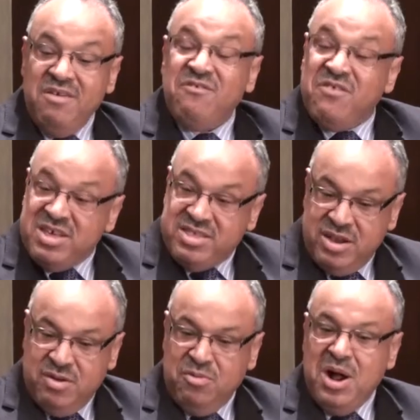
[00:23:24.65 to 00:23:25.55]

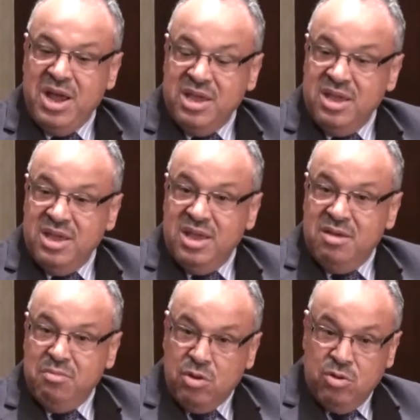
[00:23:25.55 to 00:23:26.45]
faster. Why?
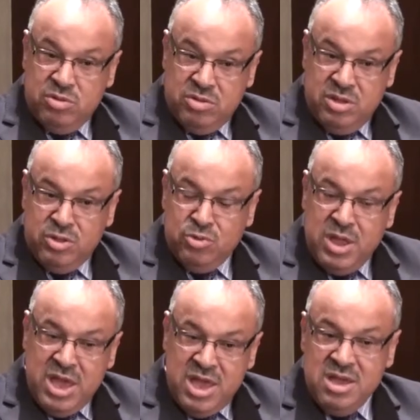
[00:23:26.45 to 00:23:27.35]
Because
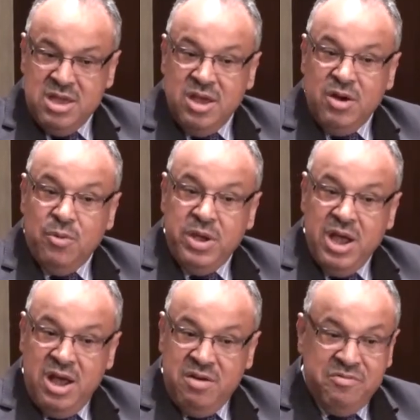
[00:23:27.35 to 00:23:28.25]
today we
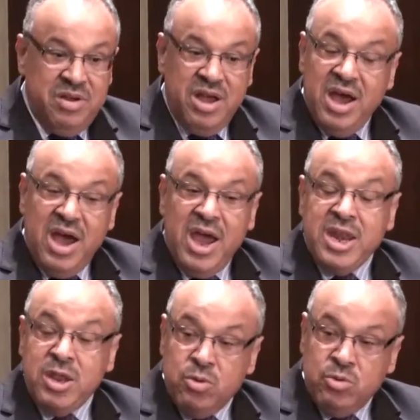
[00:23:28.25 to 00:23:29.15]
have a
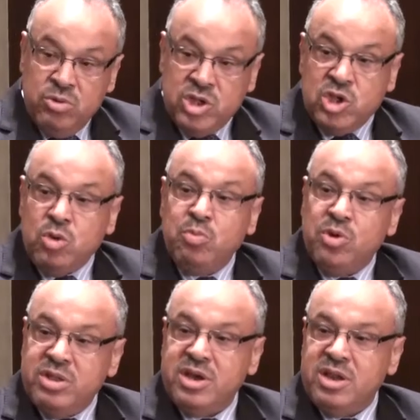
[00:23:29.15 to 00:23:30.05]
new
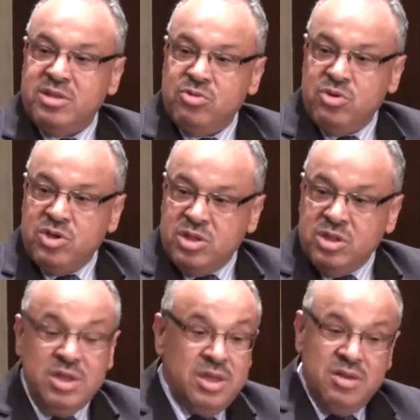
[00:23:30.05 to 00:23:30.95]
geopolitical situation
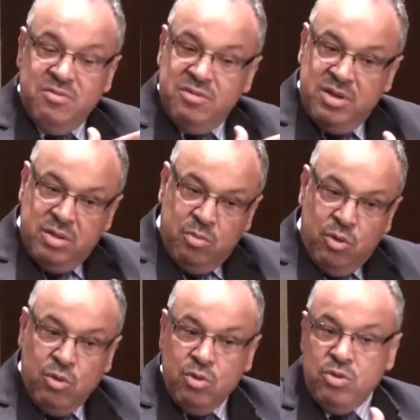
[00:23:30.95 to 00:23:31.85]
in
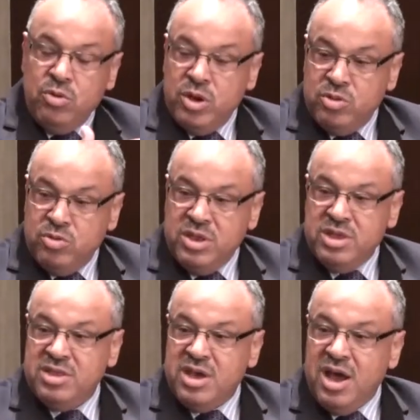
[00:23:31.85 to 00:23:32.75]
Morocco, in
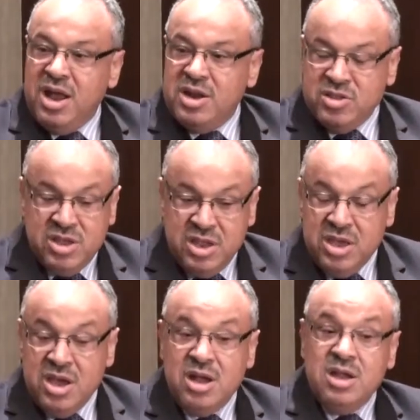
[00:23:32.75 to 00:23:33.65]
Tunisia,
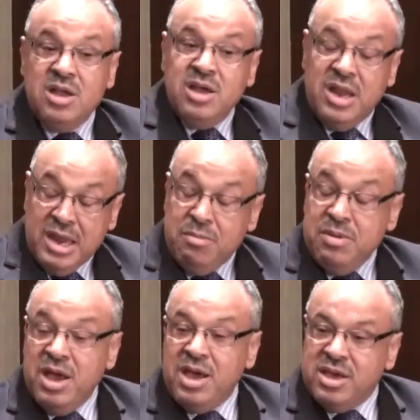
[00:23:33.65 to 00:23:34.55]
Algeria,
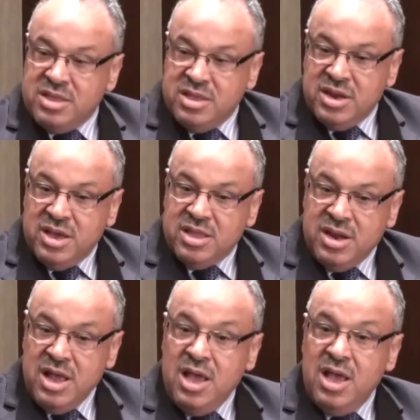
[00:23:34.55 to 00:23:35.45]
Libya, etc.,
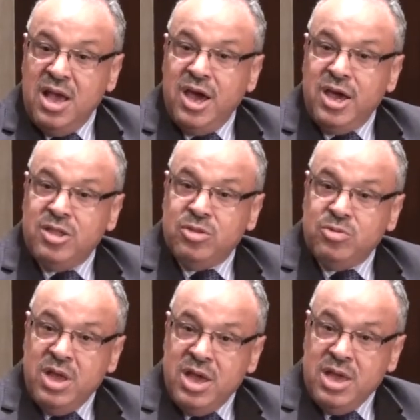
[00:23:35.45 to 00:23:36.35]
etc. And
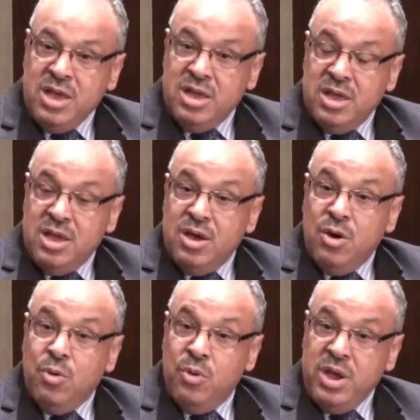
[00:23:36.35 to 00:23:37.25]
today
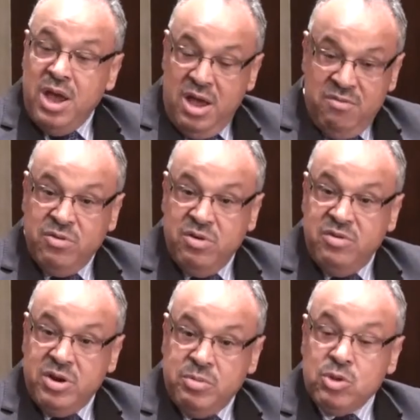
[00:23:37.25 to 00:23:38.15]
we have
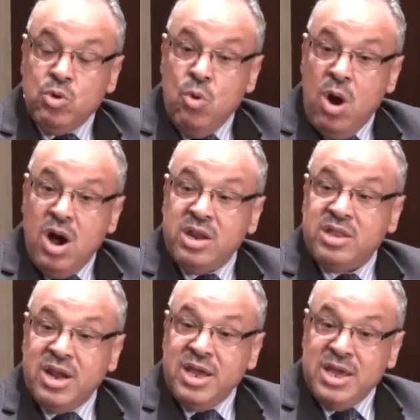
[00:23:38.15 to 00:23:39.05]
governments who are
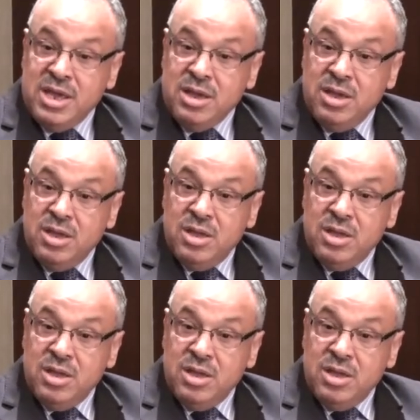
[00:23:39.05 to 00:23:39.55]
trying